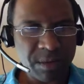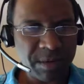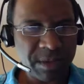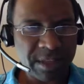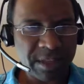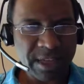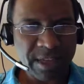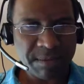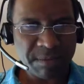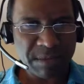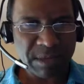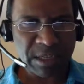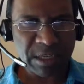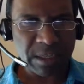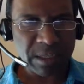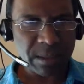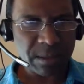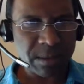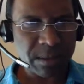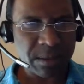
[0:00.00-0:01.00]
what that
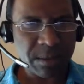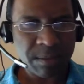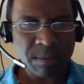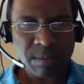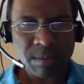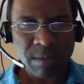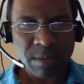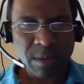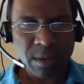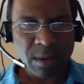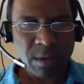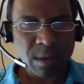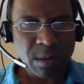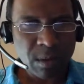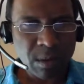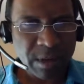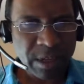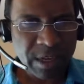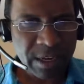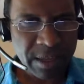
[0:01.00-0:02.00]
means.
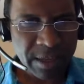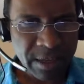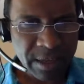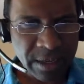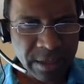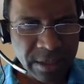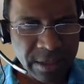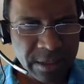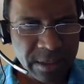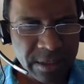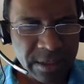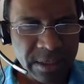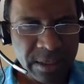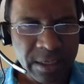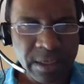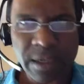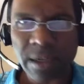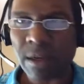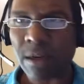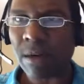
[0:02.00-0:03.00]
Okay then, let's
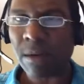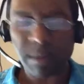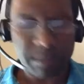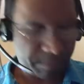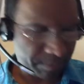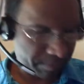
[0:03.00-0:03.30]
see here.